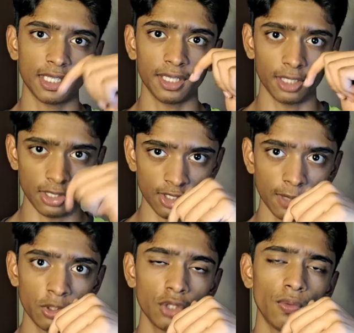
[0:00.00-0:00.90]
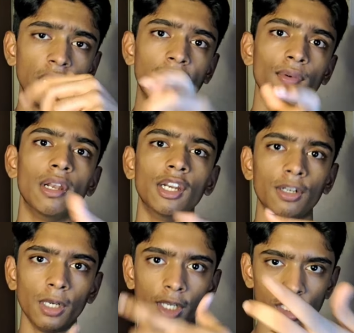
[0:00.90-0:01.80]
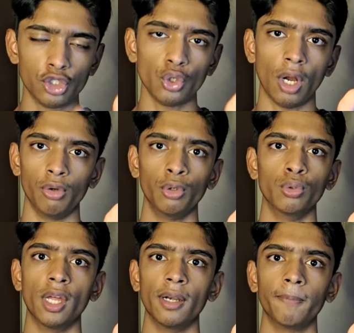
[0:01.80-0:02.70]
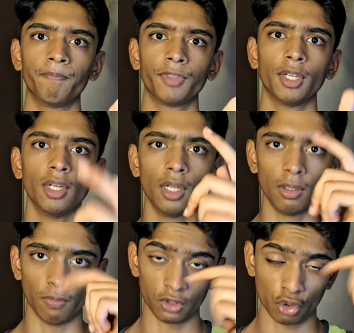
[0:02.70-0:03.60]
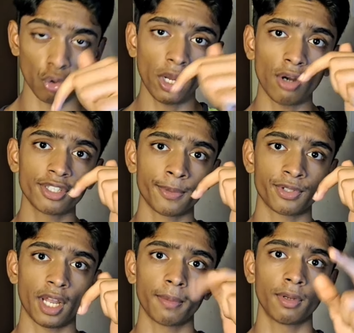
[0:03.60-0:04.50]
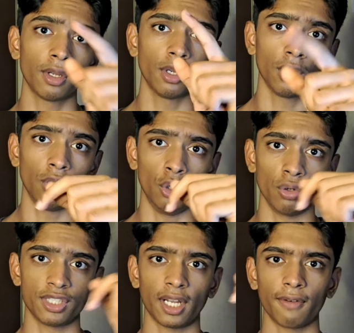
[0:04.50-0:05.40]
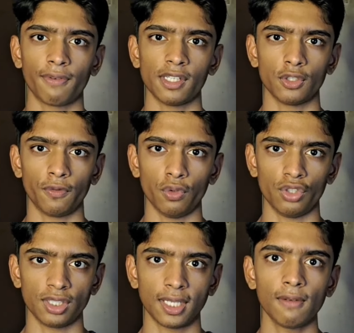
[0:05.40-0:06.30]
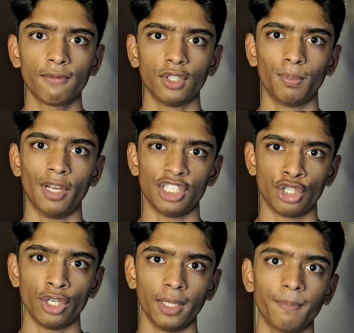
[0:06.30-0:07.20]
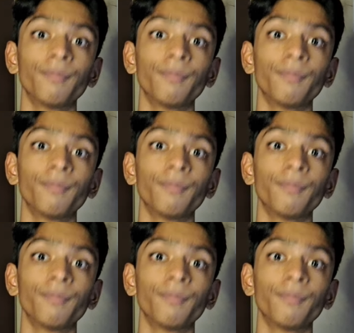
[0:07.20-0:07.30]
link in the description, wherein I will literally teach you how to do that. Scroll down and subscribe. Don't sacrifice your future self for the pleasure today.